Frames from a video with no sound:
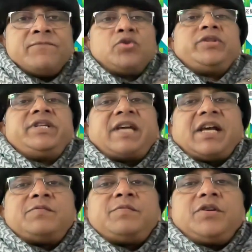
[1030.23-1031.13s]
So this
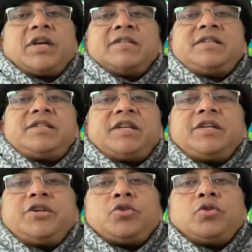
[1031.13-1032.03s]
has been
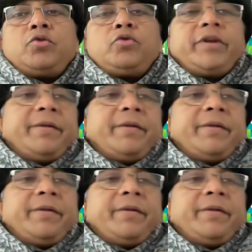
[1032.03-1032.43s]
consistently shown to